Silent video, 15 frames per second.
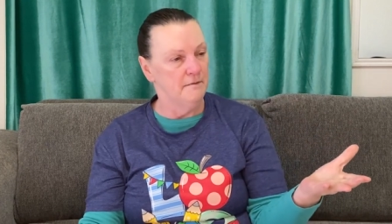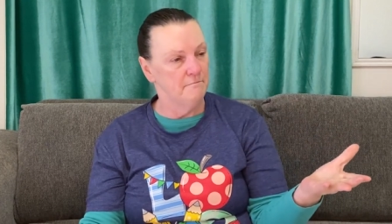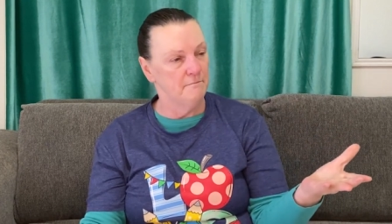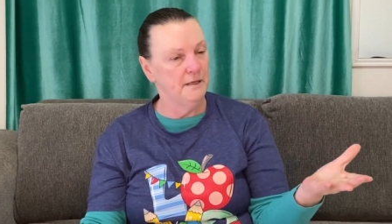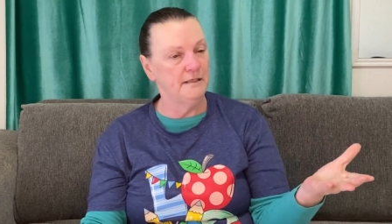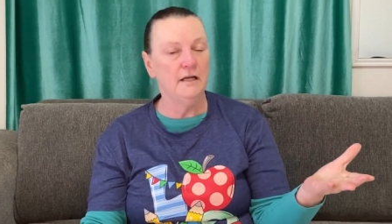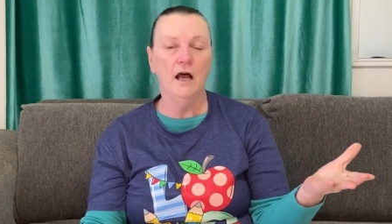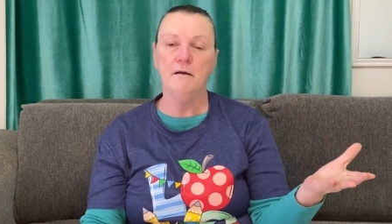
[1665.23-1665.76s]

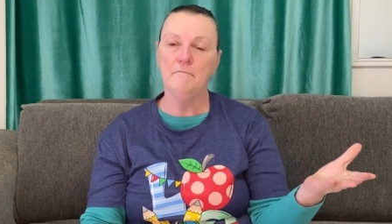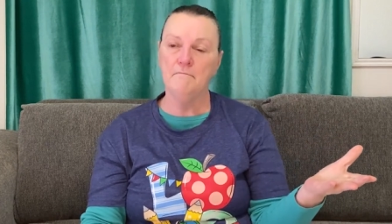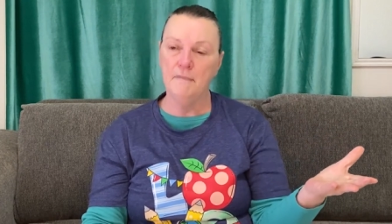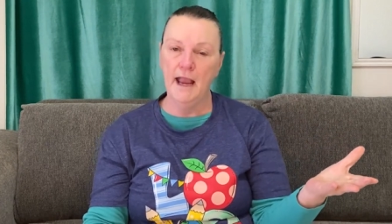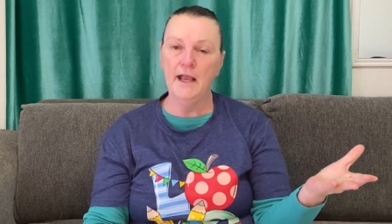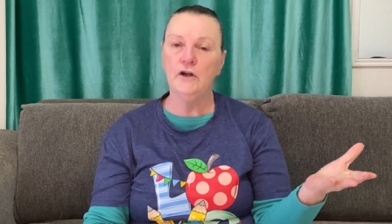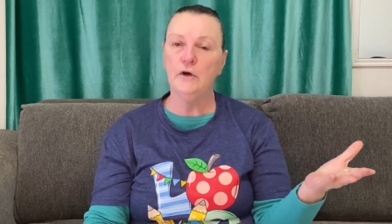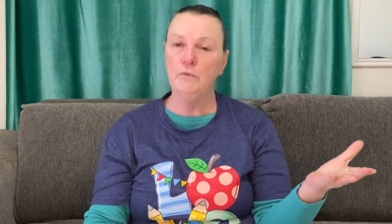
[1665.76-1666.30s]
but not
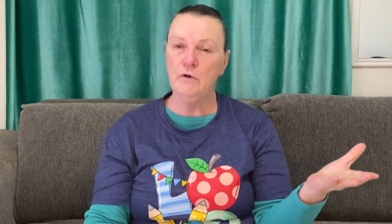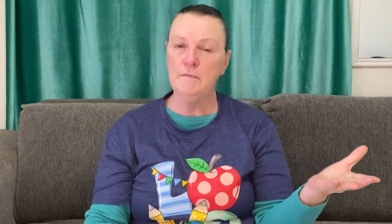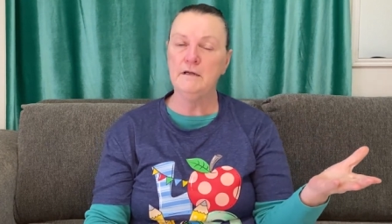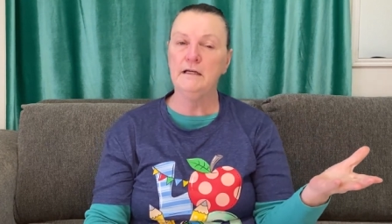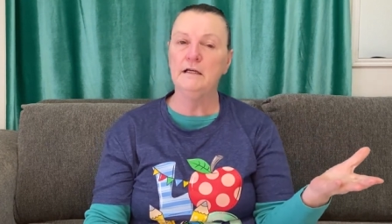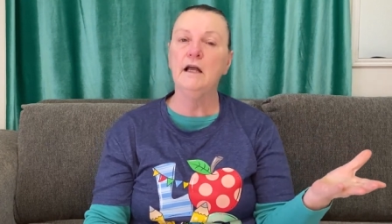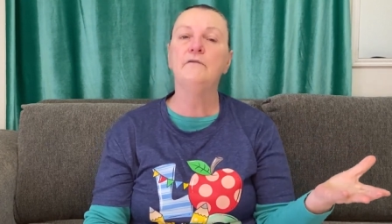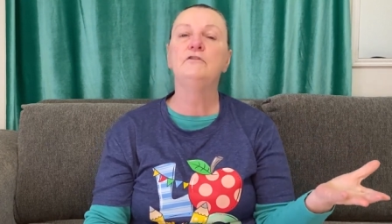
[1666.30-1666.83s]
man or woman
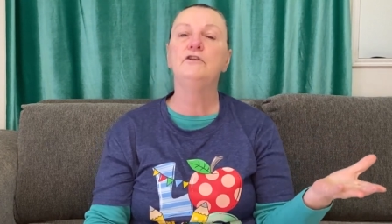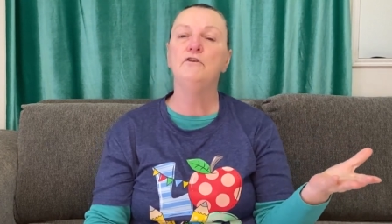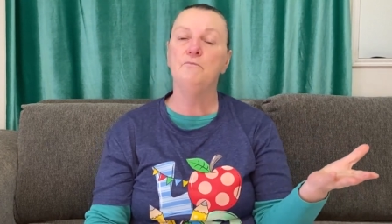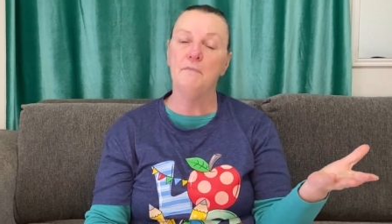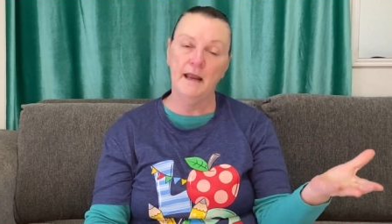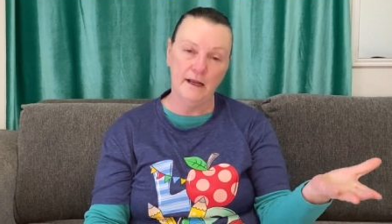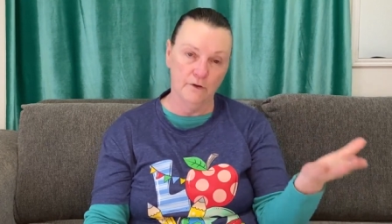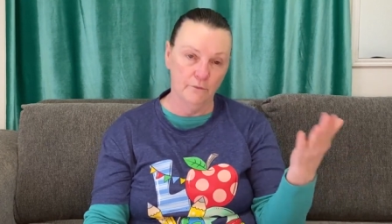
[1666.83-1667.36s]
enough to
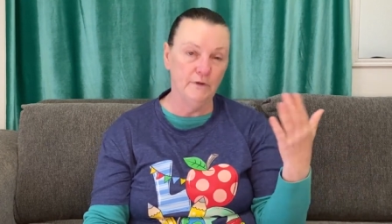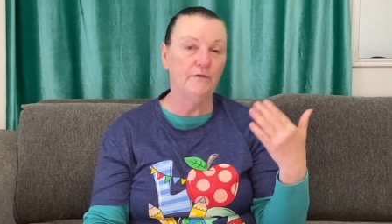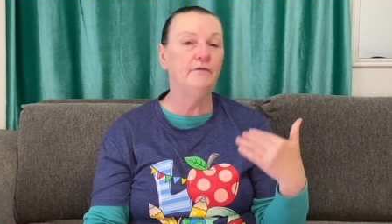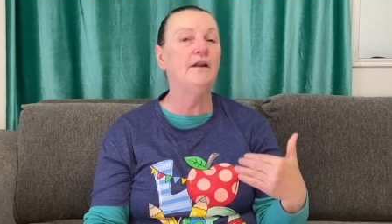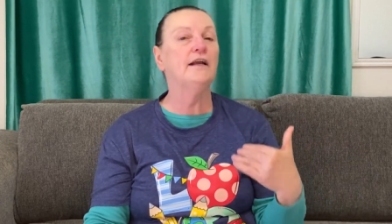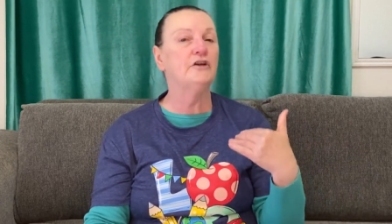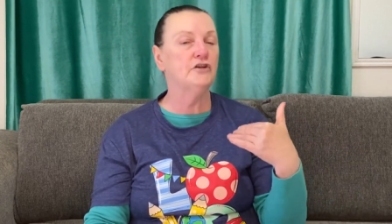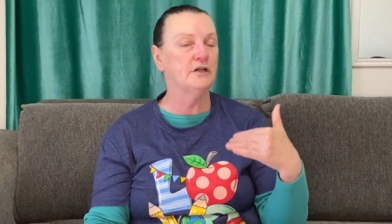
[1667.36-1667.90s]
make a
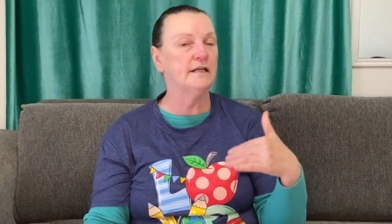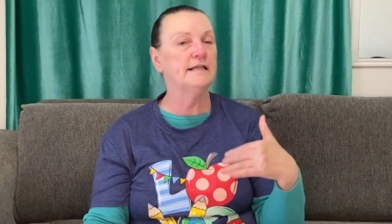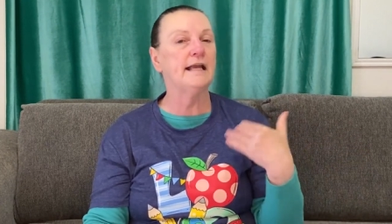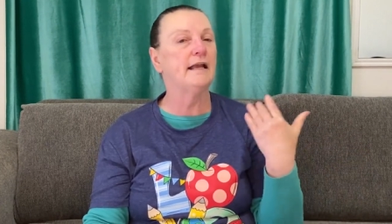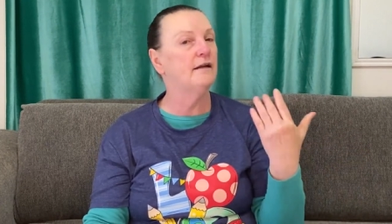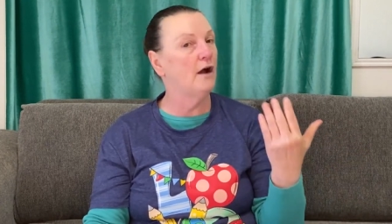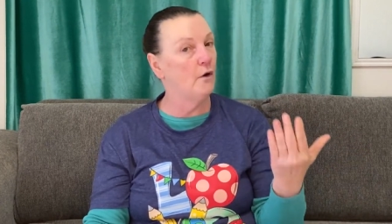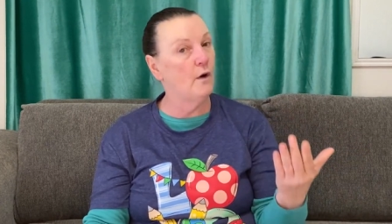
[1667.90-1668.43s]
reflection and
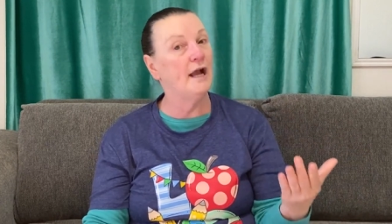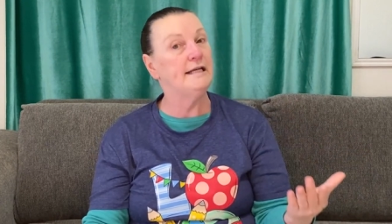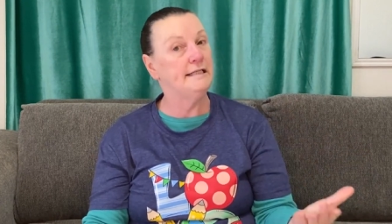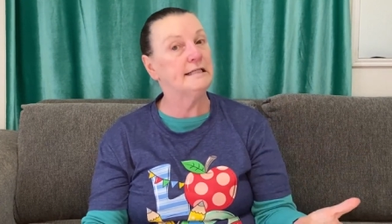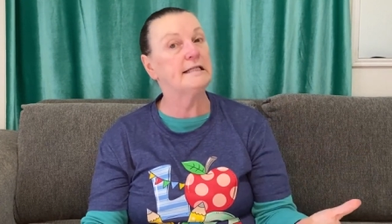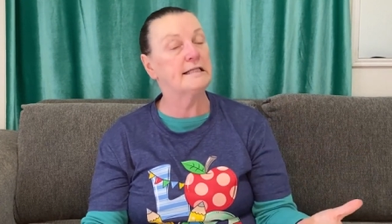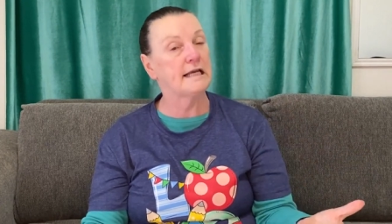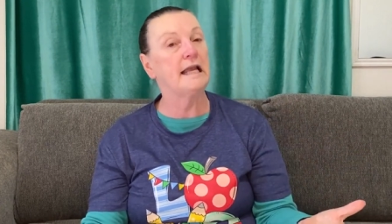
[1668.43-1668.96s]
say, oh, I
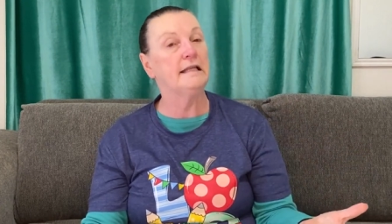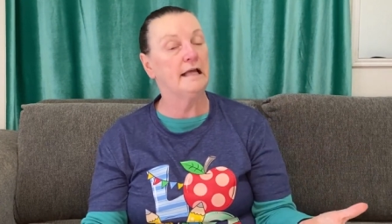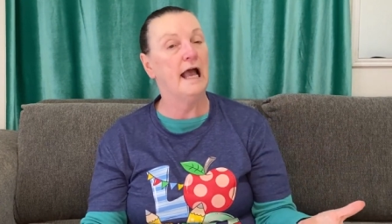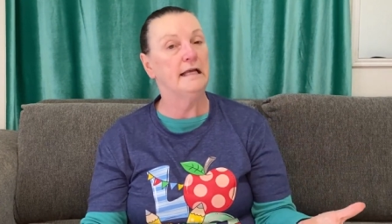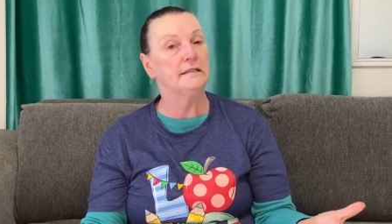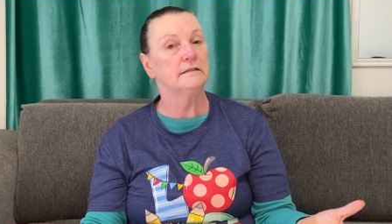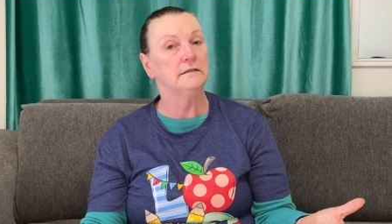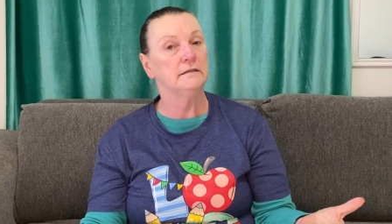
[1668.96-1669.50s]
did say
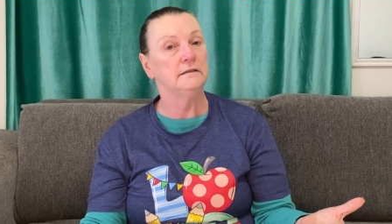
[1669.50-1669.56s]
that.